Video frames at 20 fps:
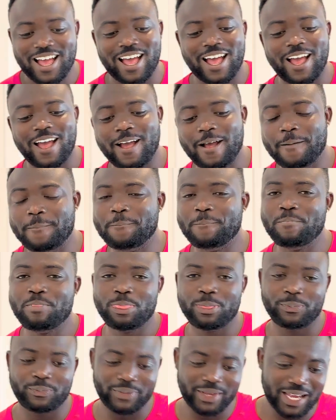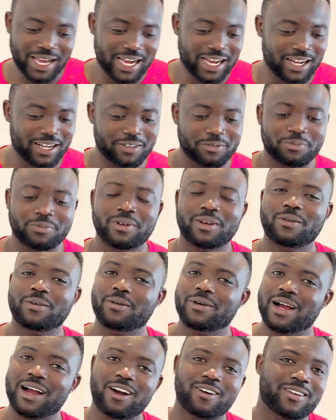Um yeah,
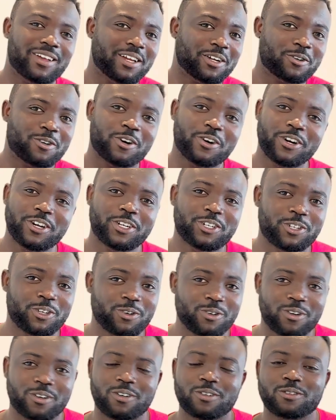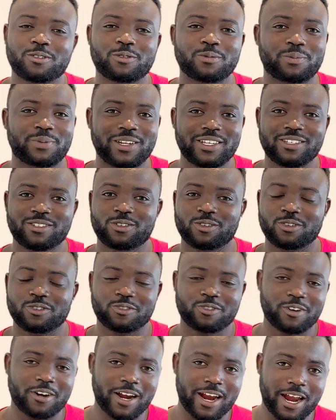I would encourage you all to please
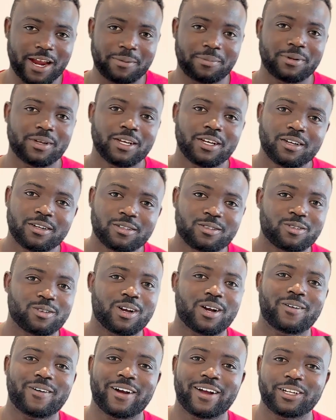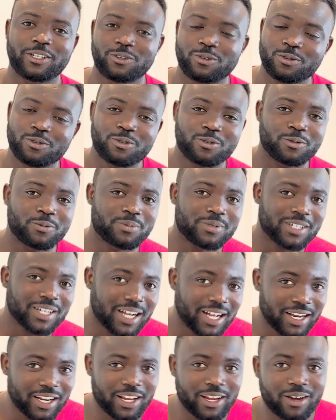subscribe to our YouTube
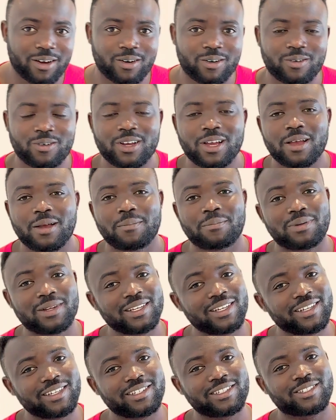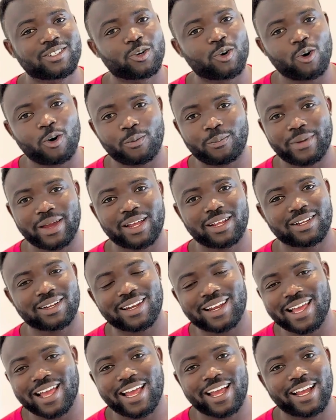channel. Please comment,
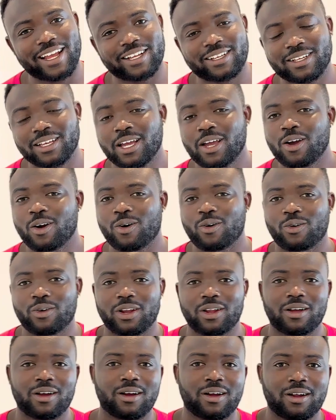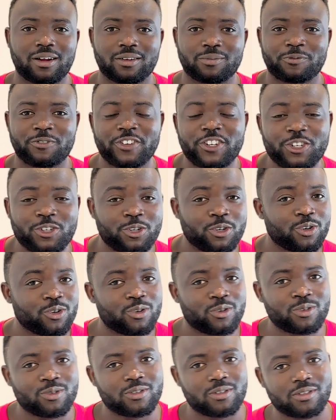like on our
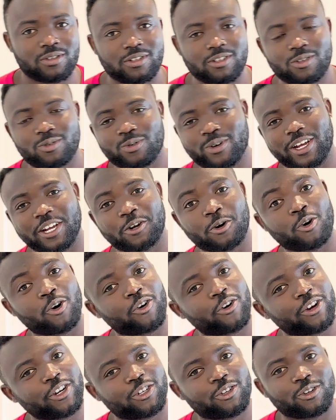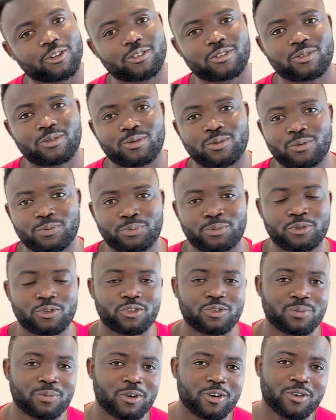videos. This will encourage us to
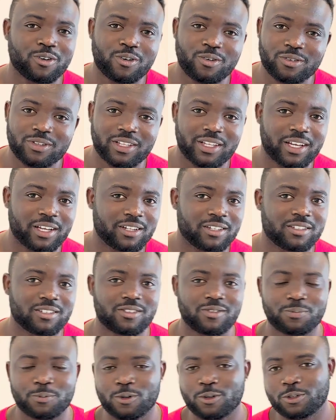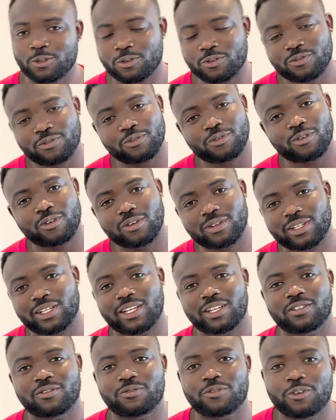push more content, more useful
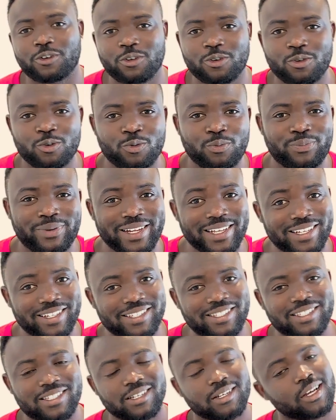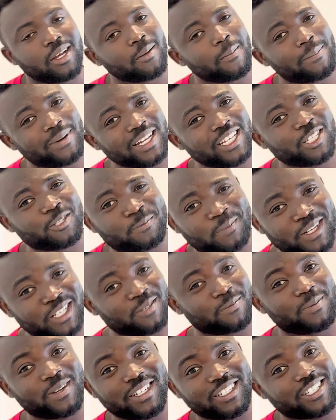content for you. Please, please, please,
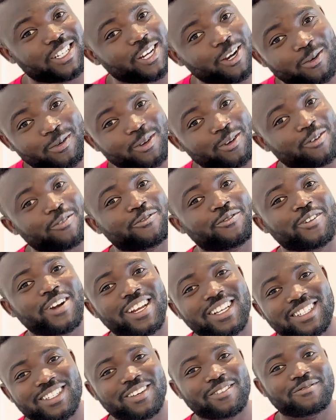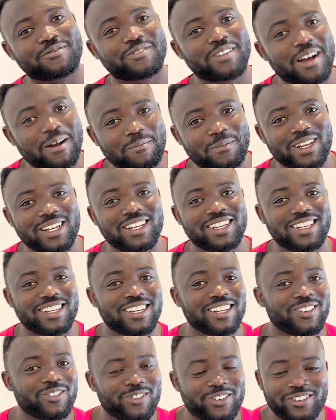please share with your friends and
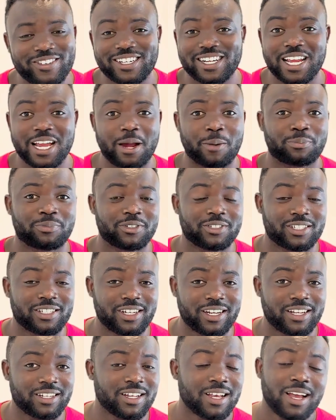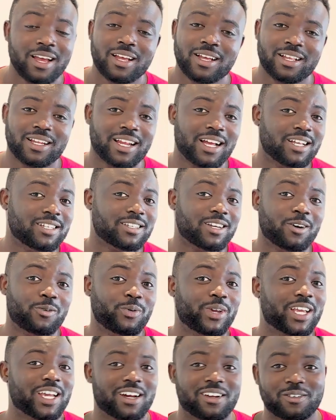family. We really appreciate. That's how
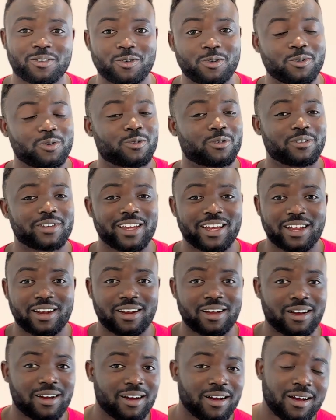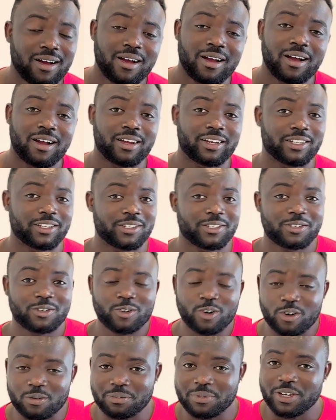we can grow together in this
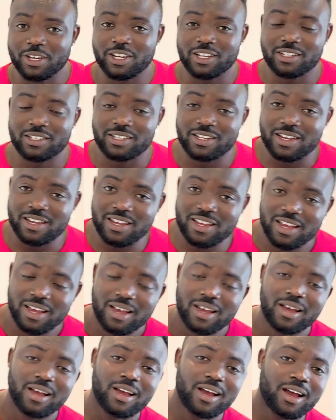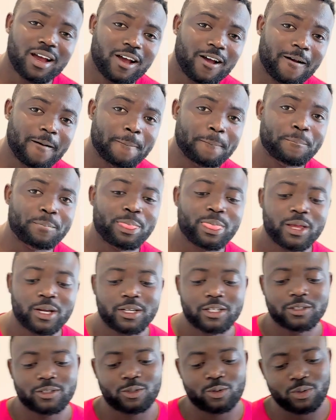community. Um,
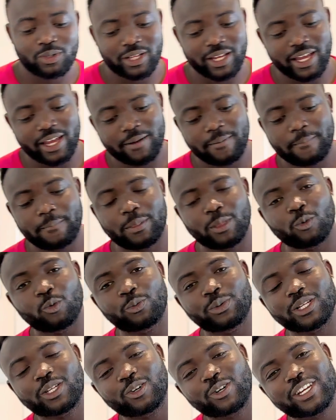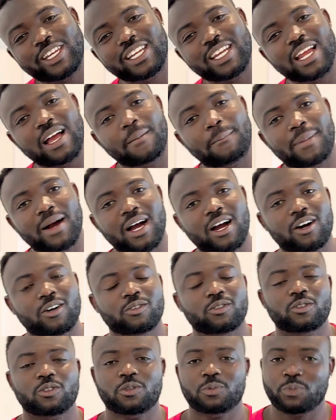today we'll be talking
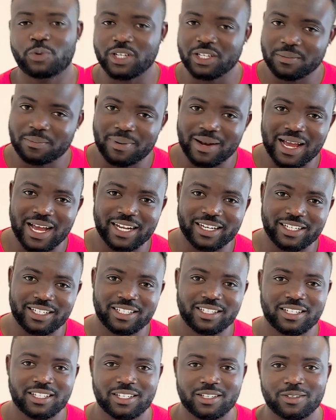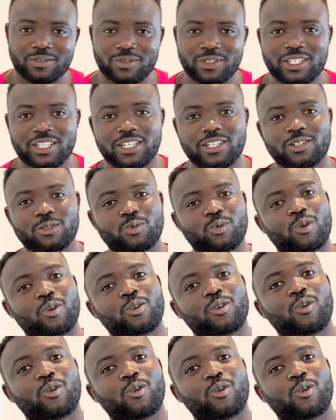about sprint planning, which is one